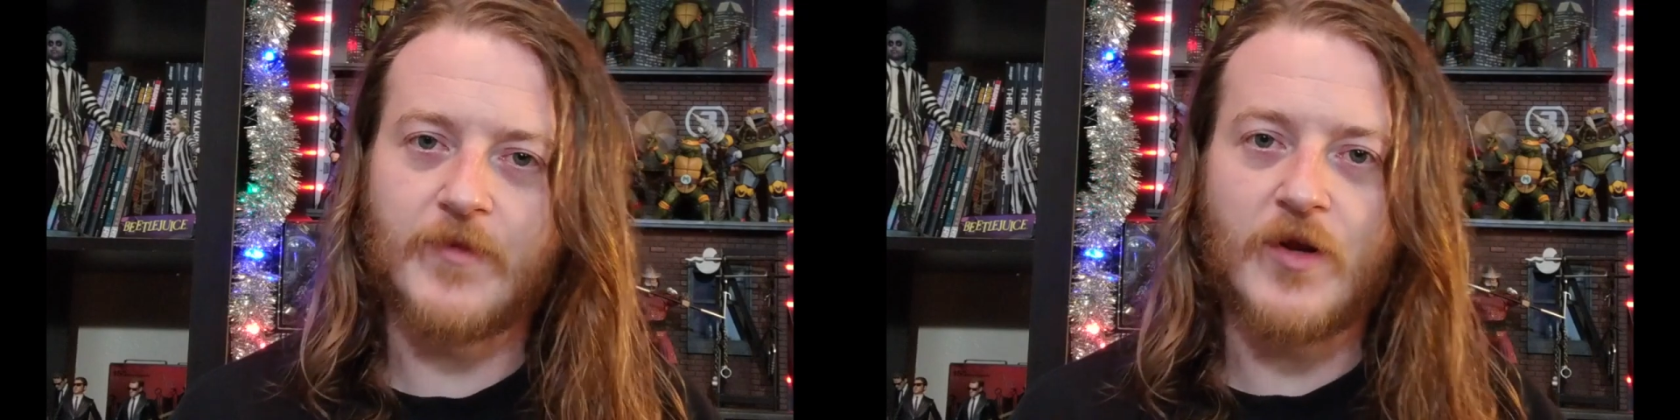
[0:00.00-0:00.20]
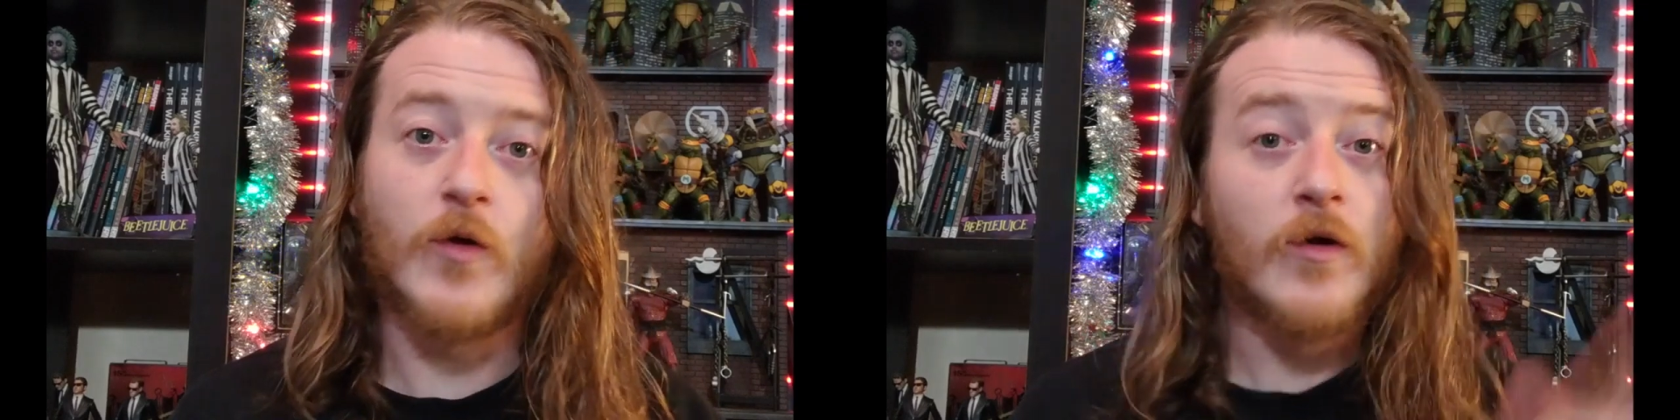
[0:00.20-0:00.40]

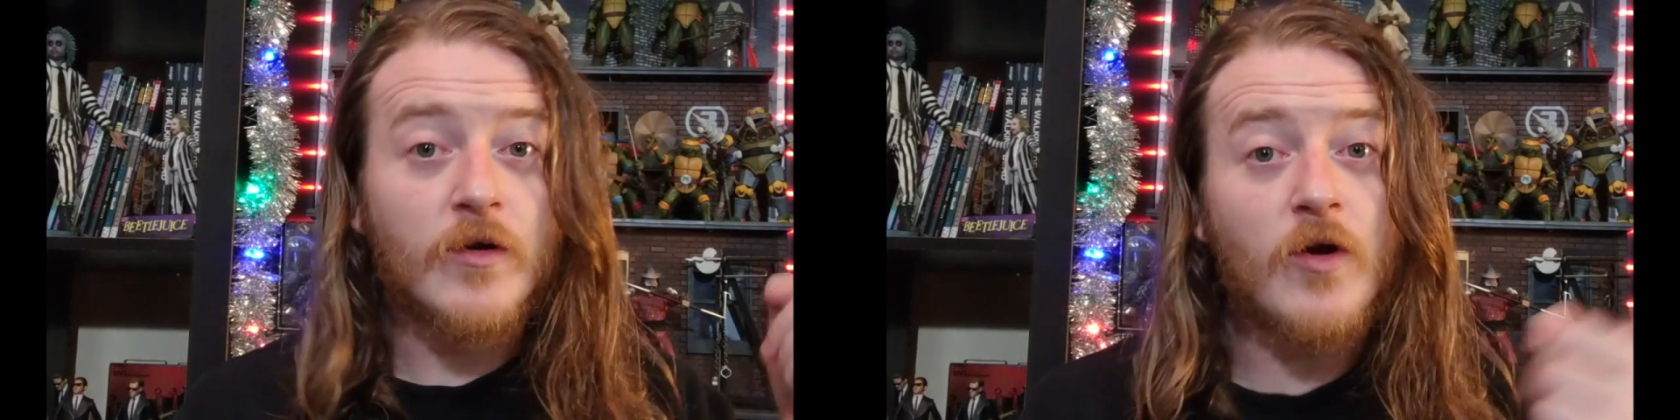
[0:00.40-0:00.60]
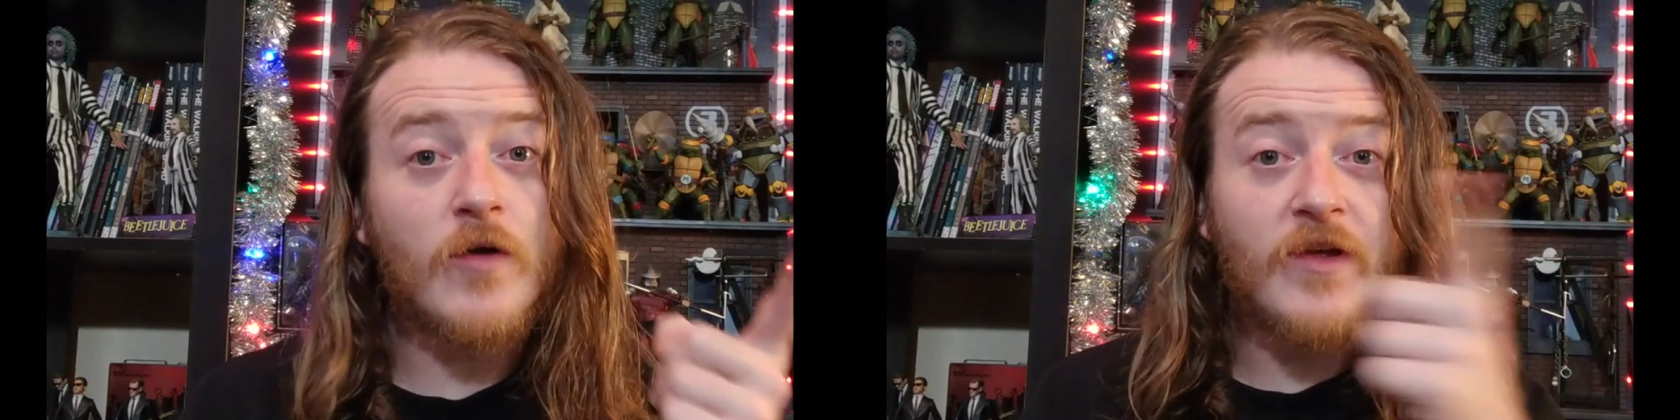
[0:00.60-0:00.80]
You know,
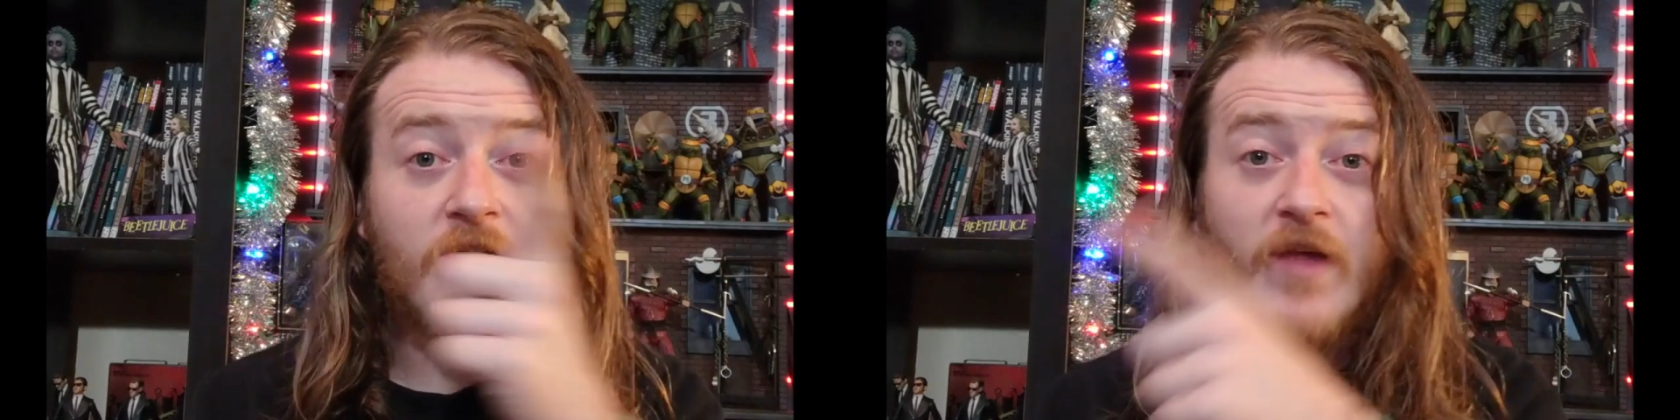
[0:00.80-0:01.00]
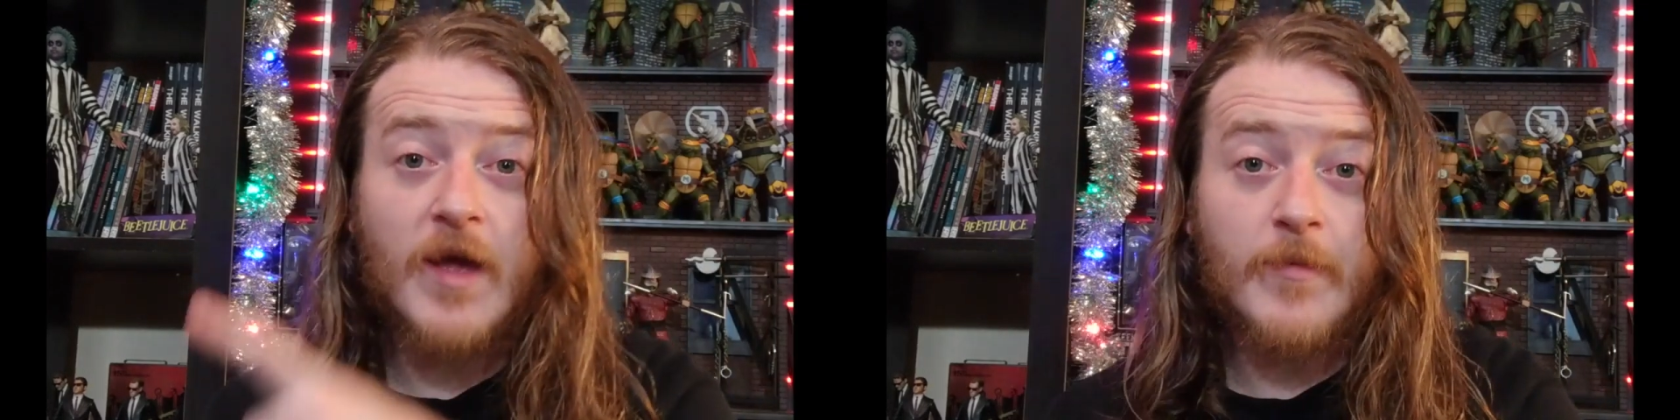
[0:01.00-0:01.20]

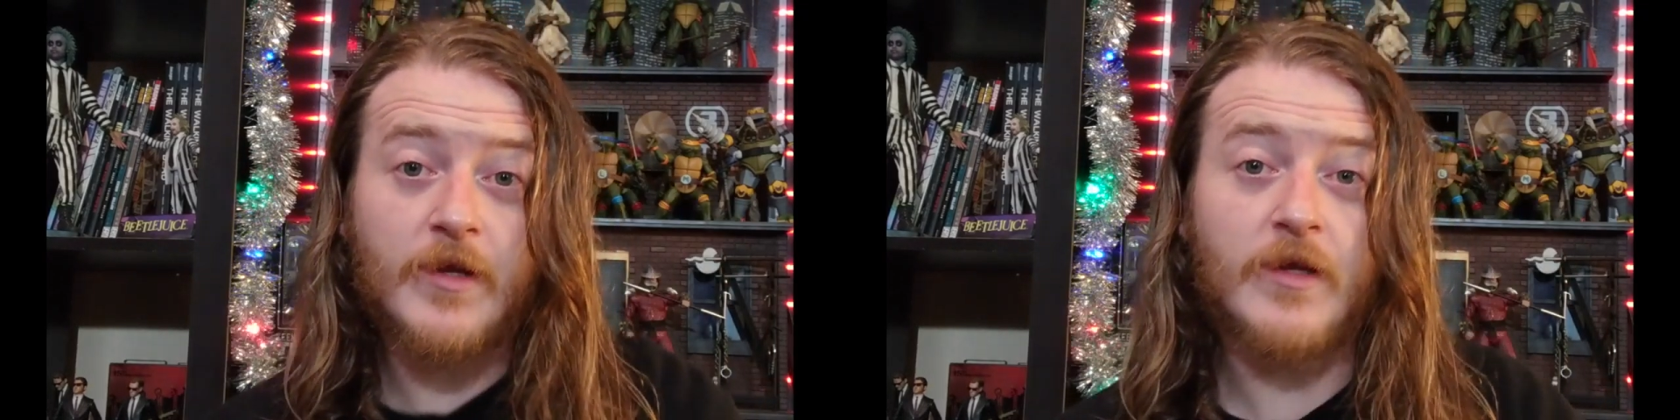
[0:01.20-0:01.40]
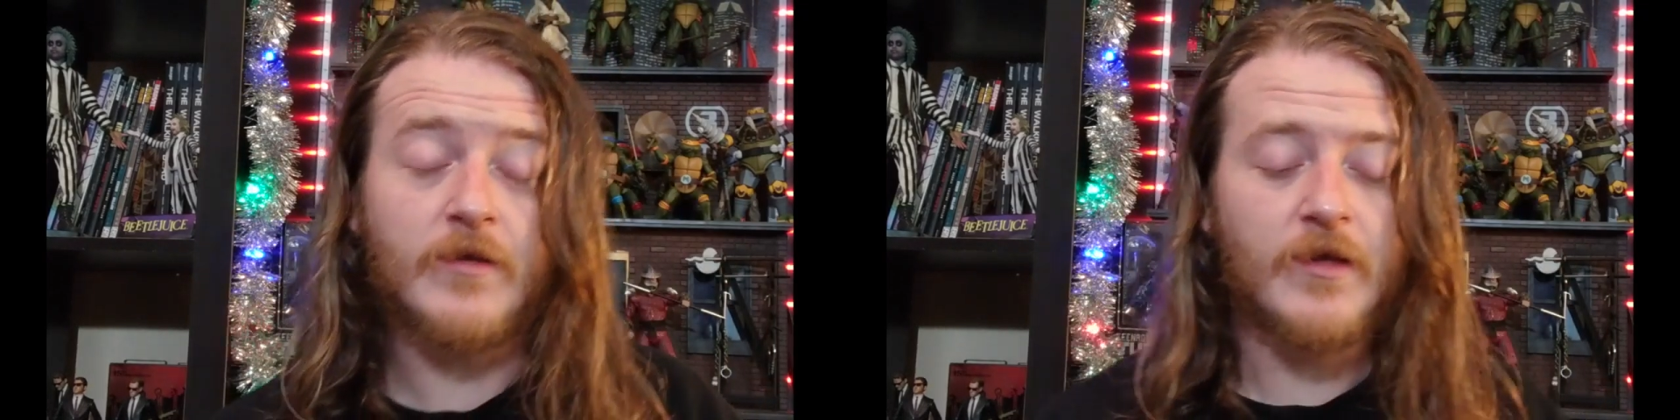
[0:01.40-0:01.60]
COVID's
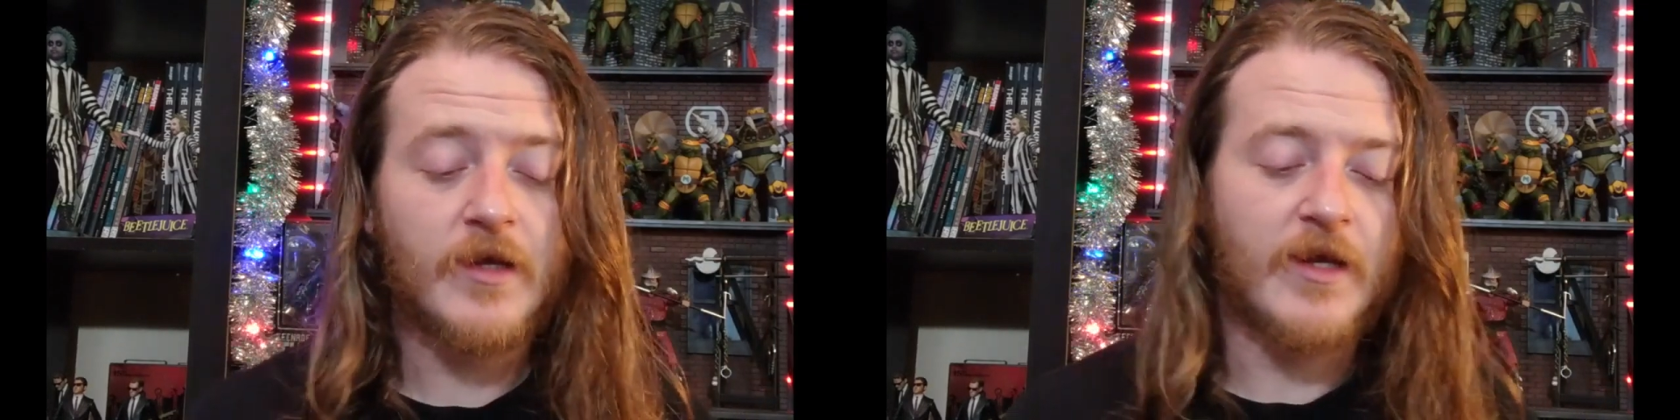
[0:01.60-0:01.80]
happening.